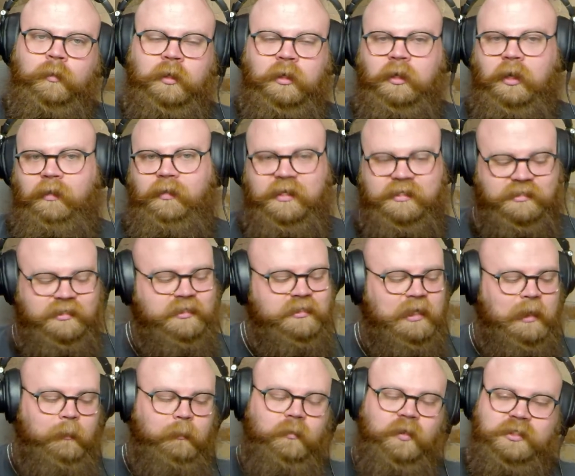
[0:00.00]
And that's the
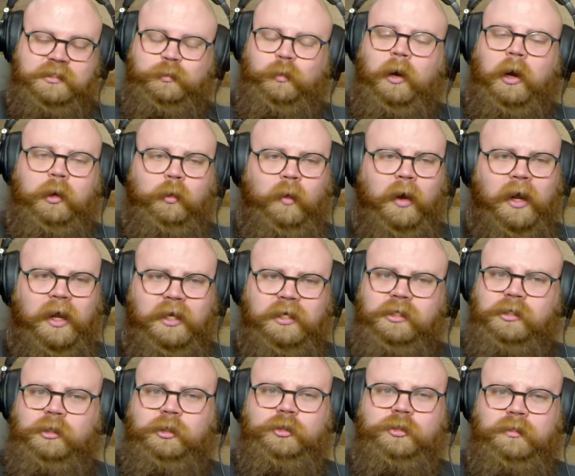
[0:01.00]
same, that's probably why I do
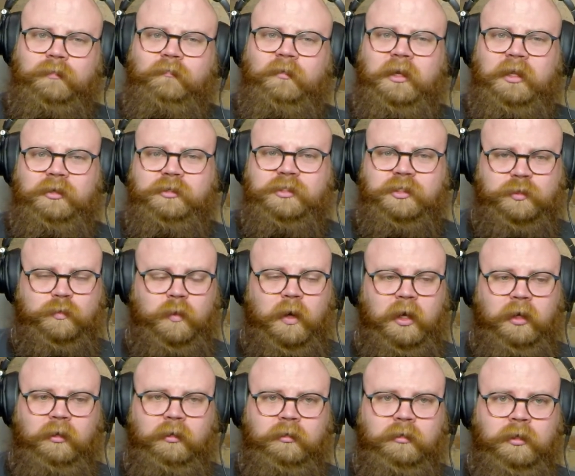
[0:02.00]
YouTube videos as
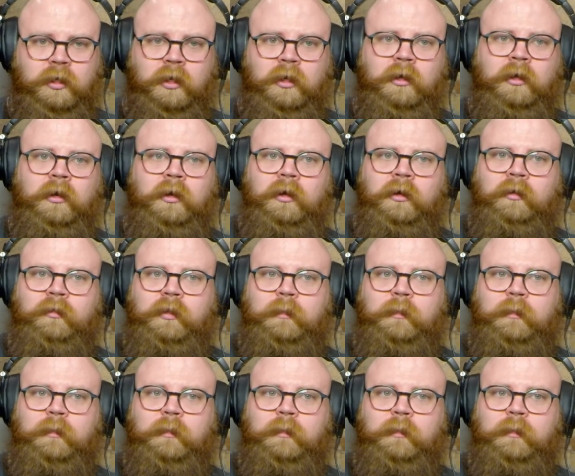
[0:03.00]
well. The